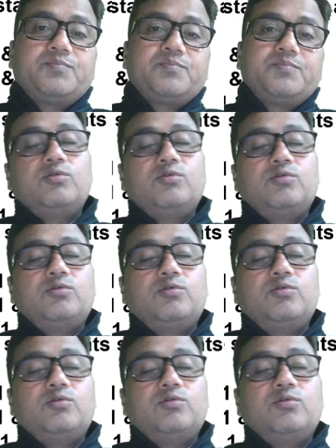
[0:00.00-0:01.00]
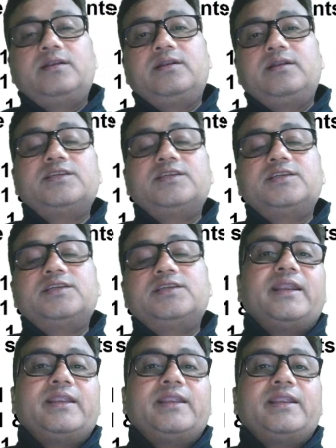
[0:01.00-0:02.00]
So they are tertiary
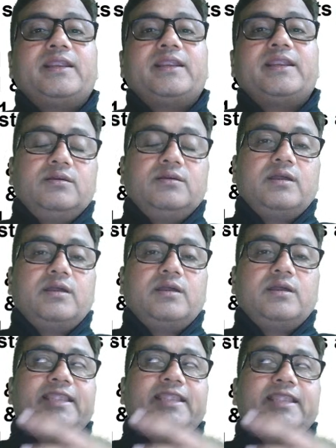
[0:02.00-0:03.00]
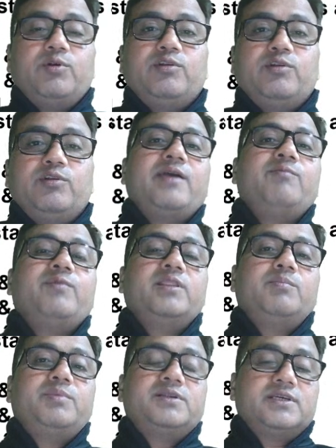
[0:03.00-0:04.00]
impact injury at that point of time when the
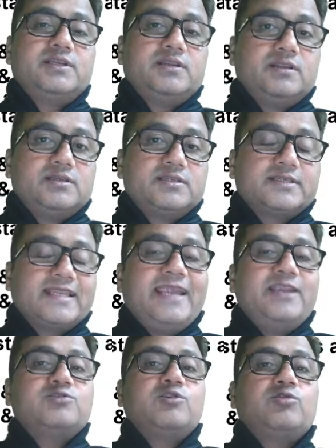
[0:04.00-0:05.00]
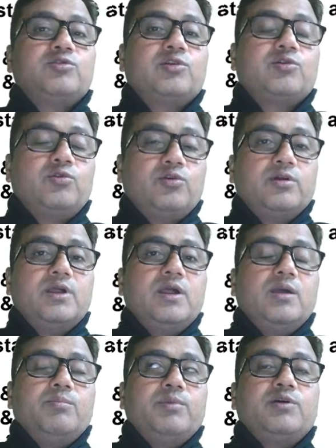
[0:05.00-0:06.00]
person slides onto the road
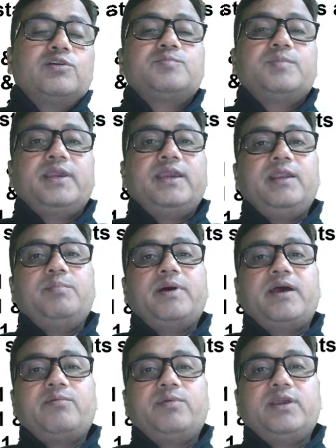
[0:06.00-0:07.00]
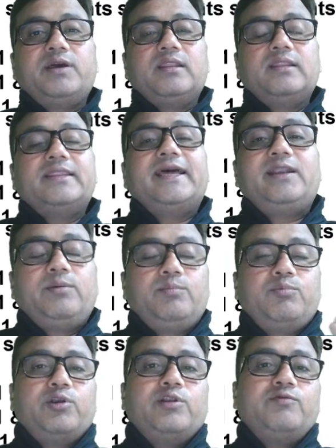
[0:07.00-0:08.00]
because being hit by a vehicle. That
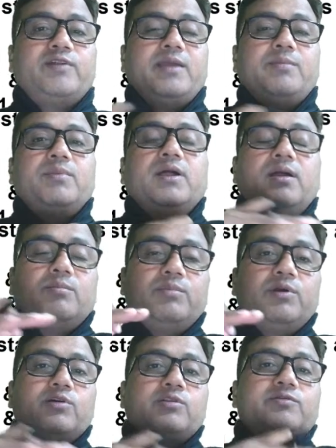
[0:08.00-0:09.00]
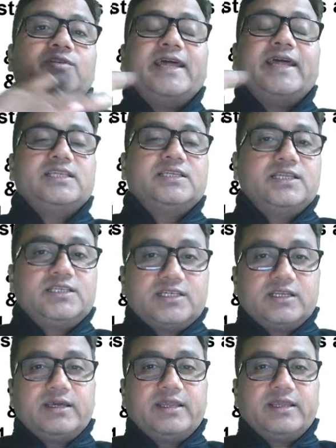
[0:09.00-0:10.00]
point of time, because of the tangential
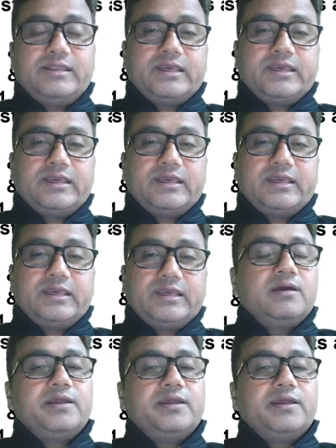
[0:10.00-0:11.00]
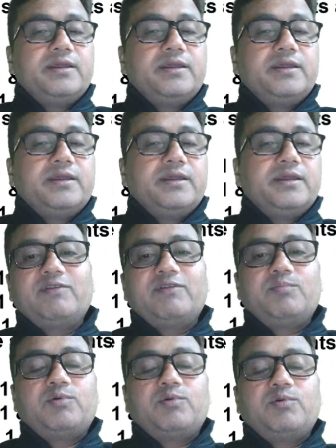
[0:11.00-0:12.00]
grazing, grazed abrasion
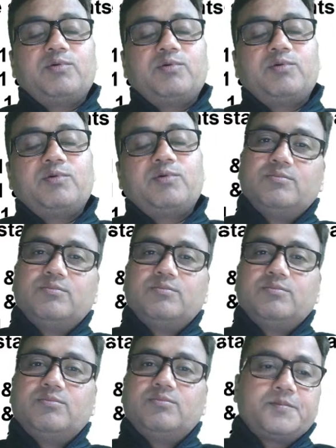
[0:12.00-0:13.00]
develop on his body.